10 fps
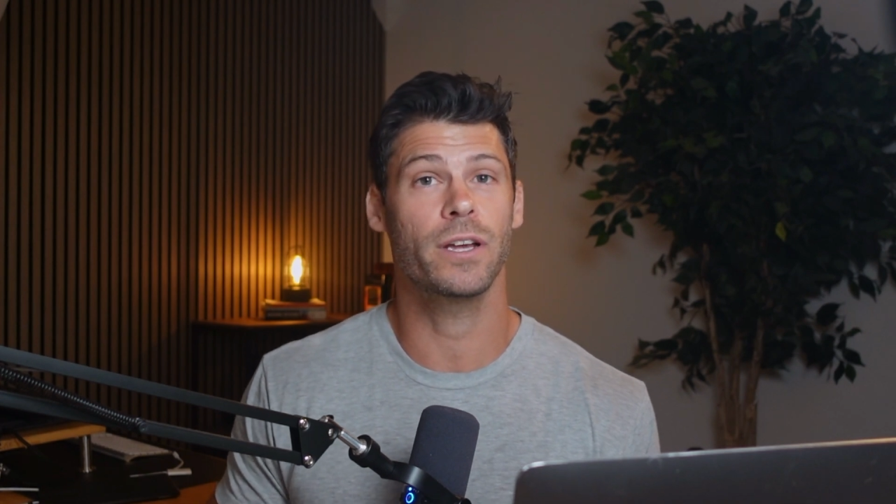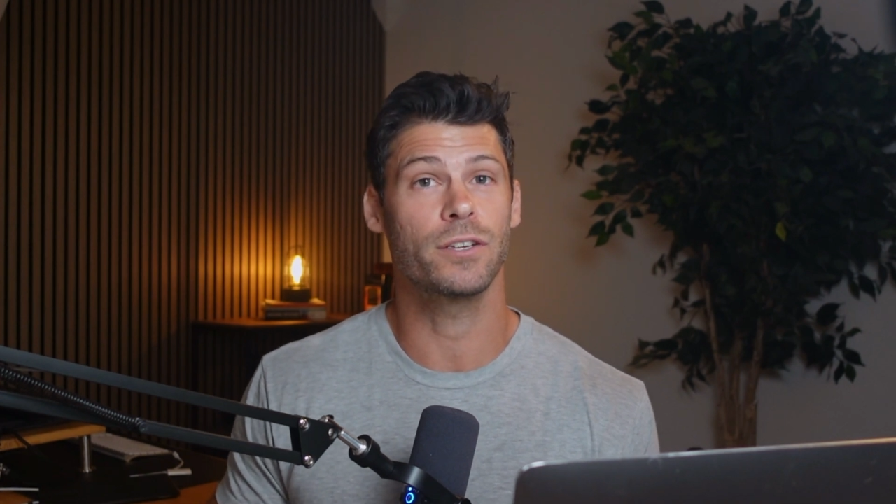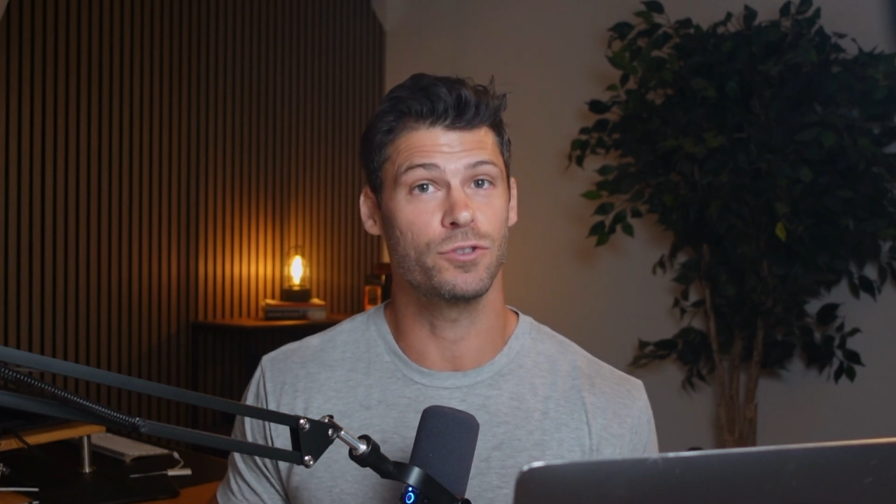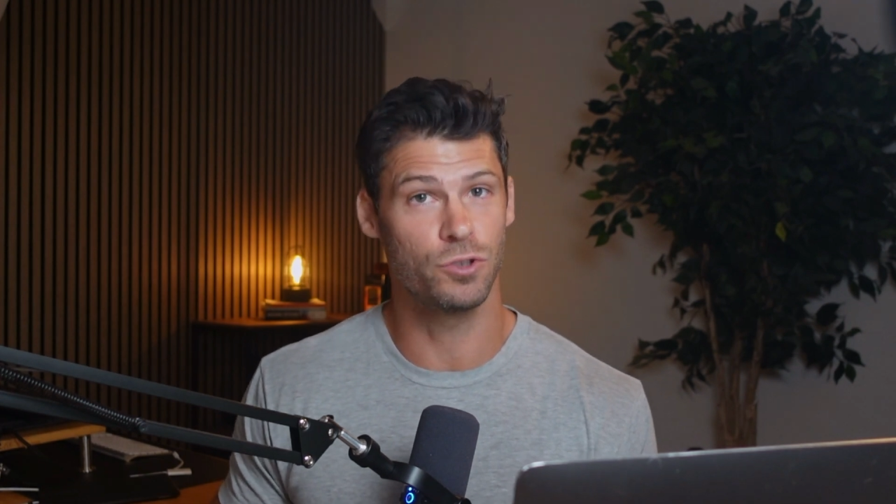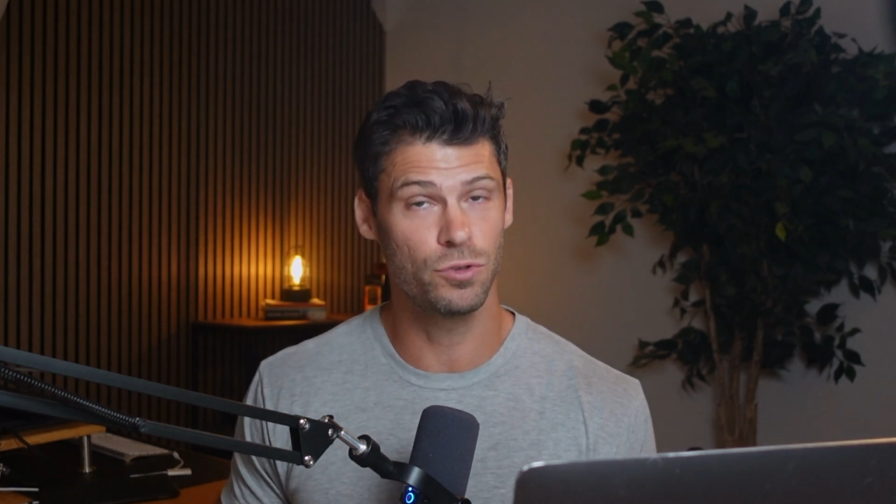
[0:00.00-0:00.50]

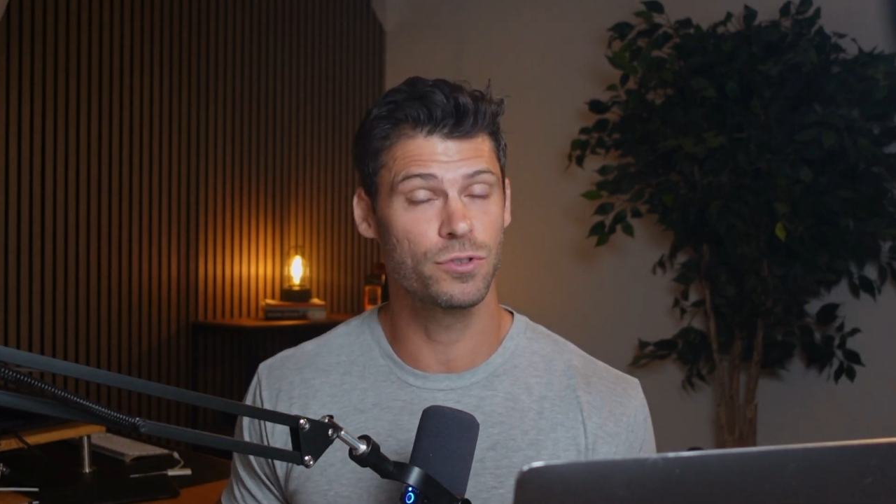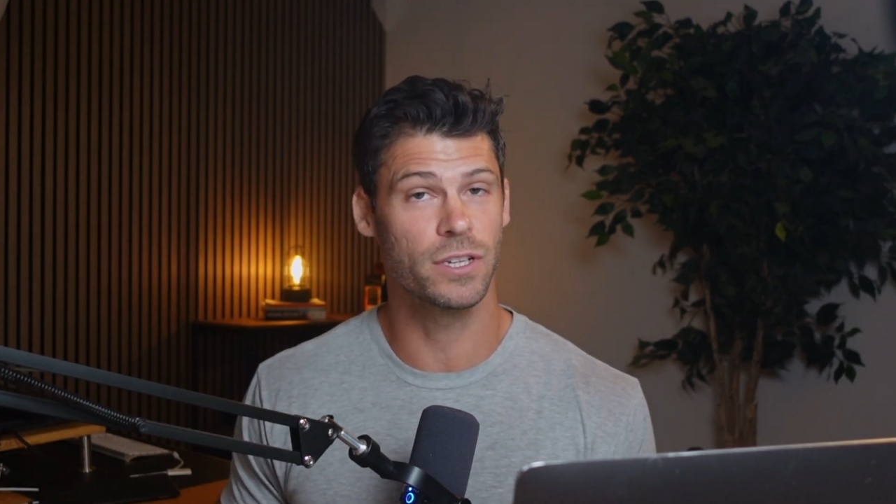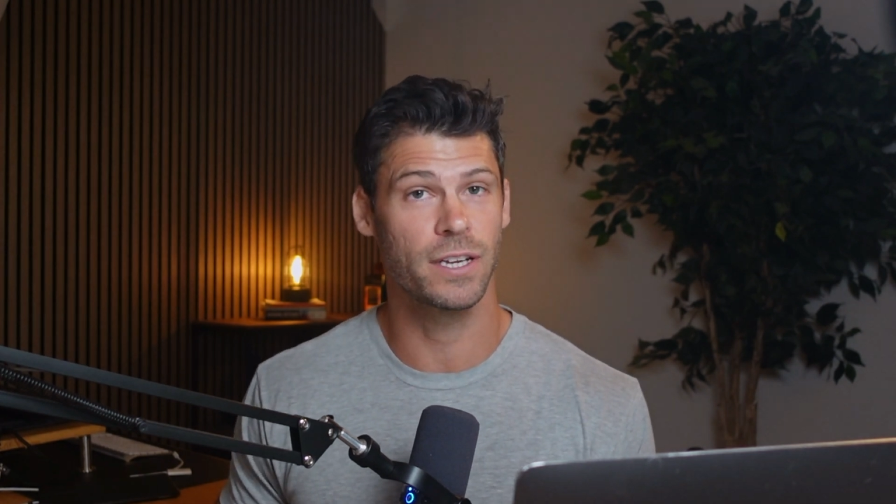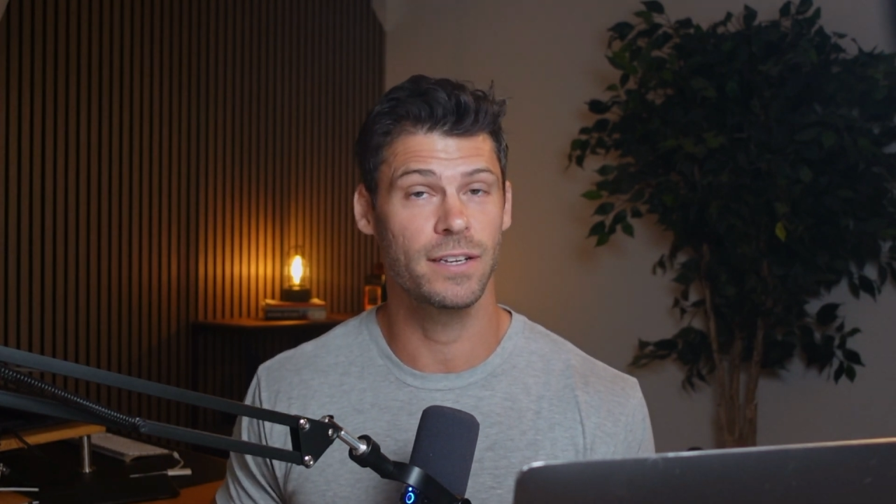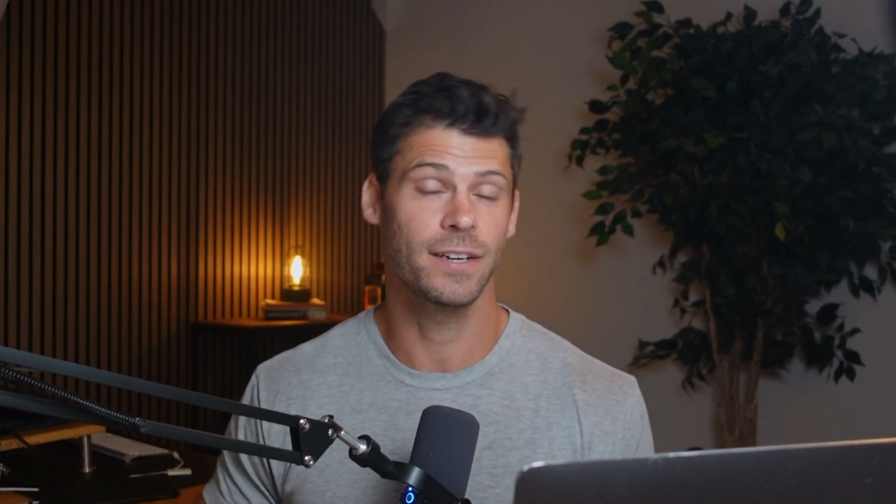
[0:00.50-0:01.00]
is
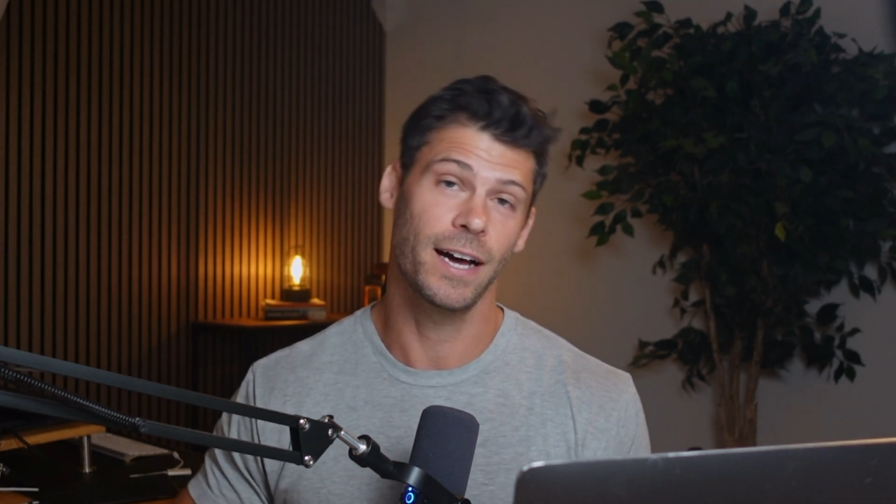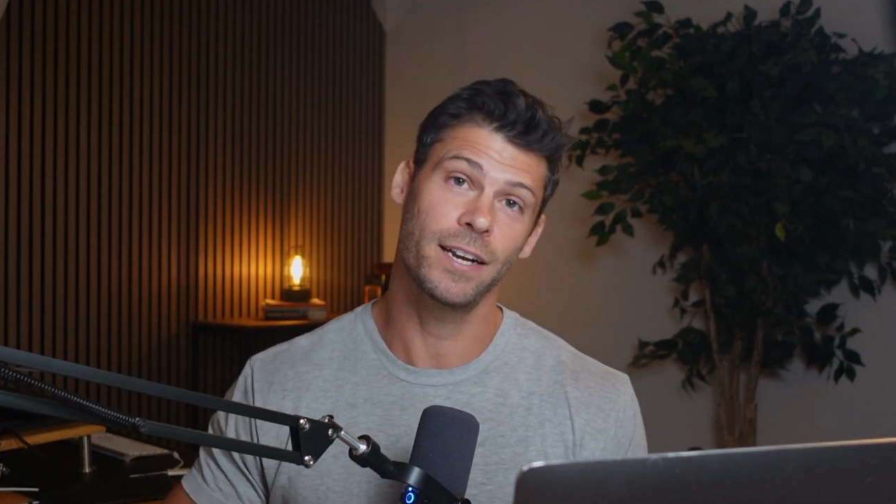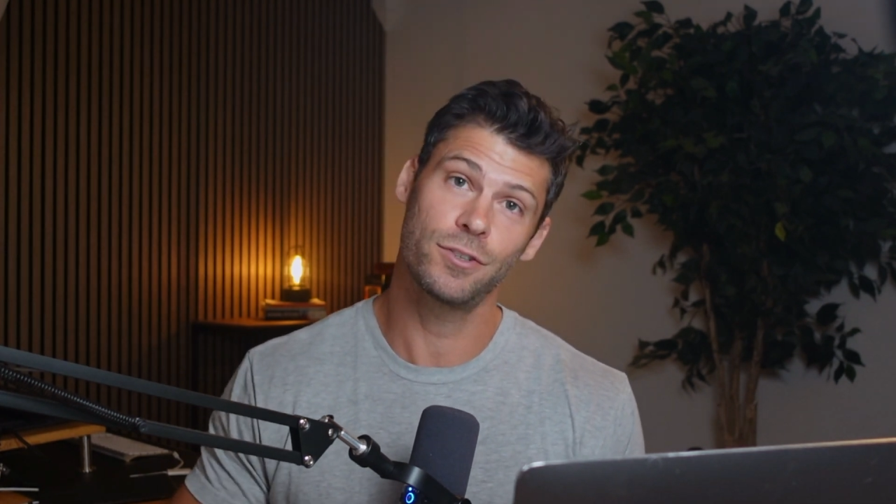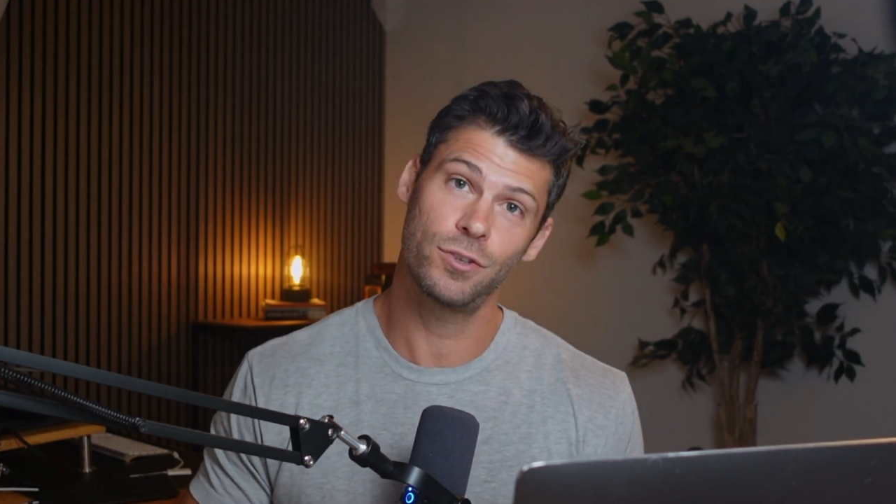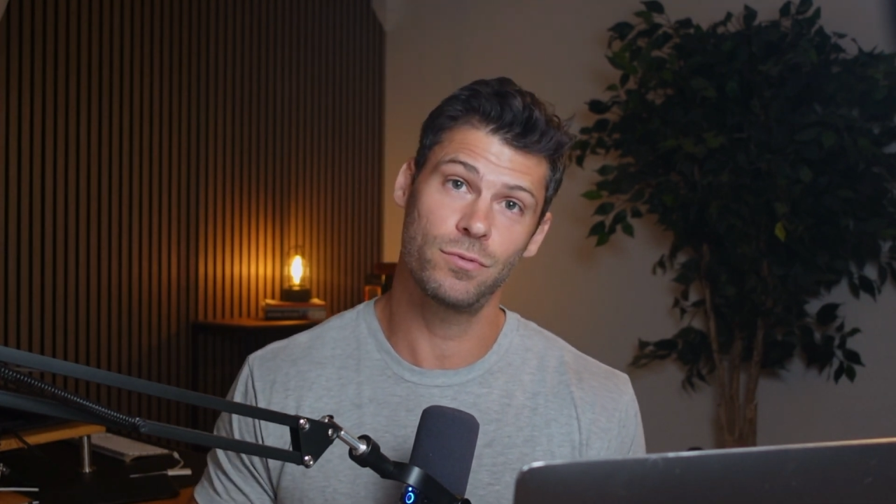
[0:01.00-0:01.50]
usually on
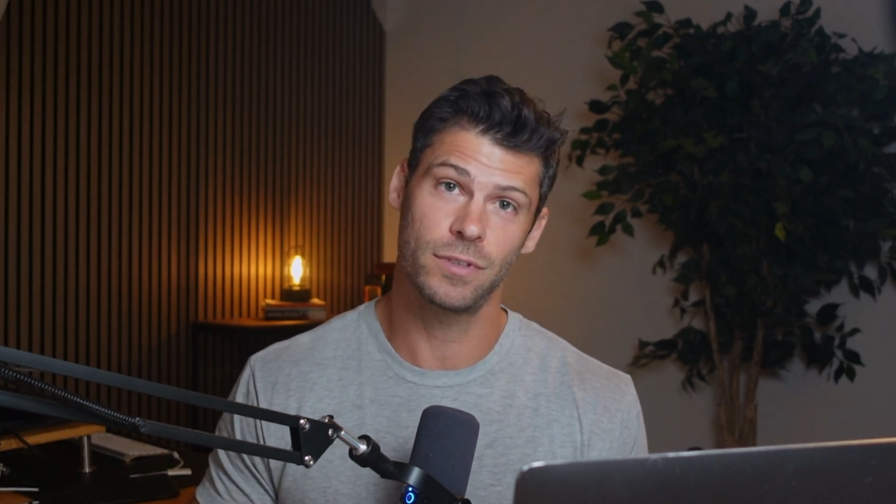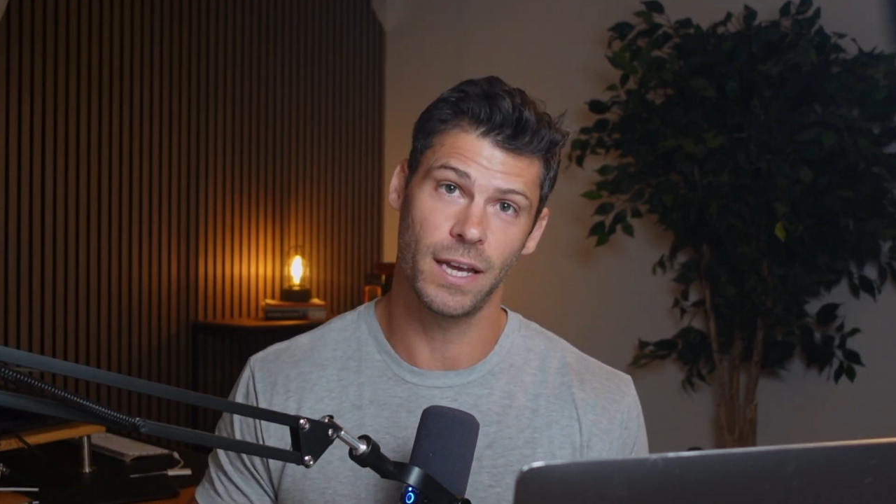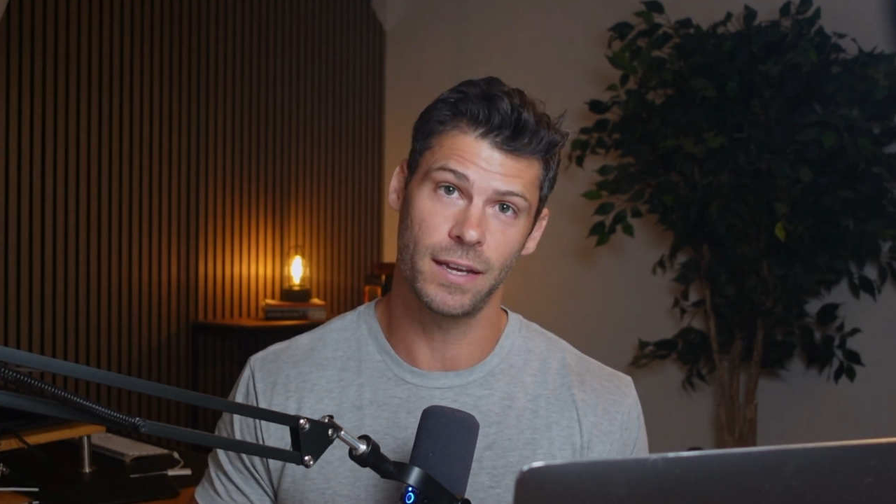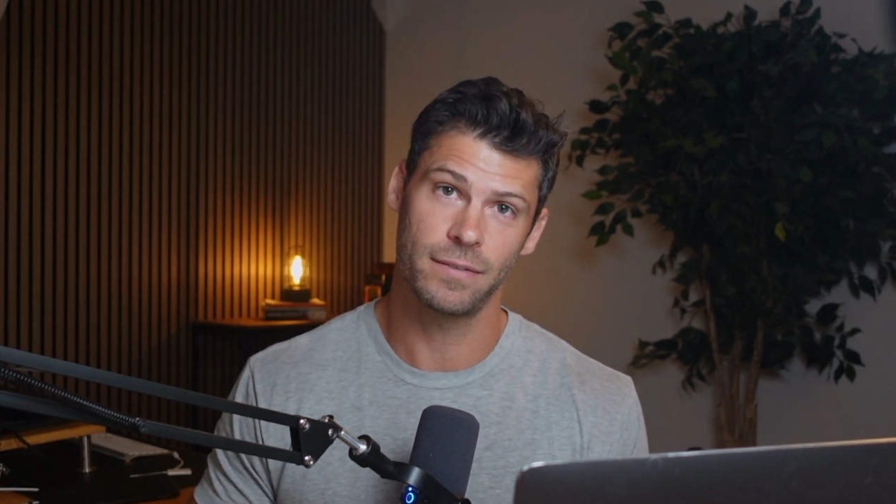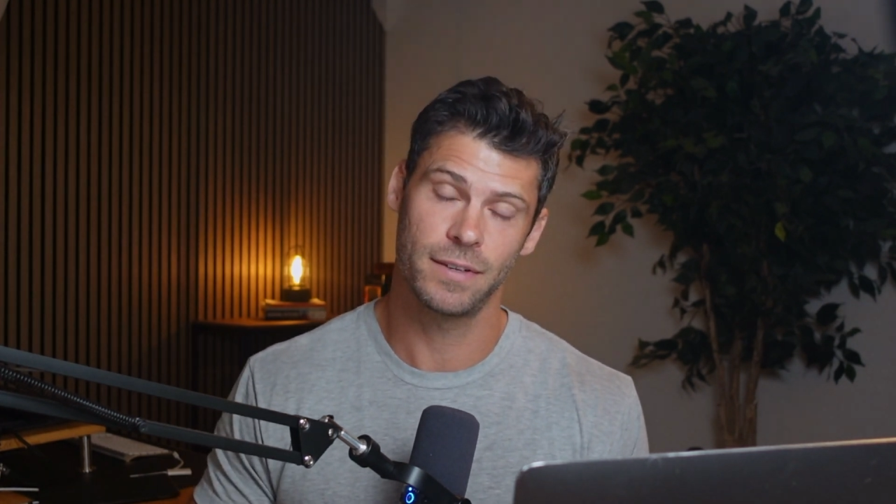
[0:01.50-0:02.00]
a Tuesday.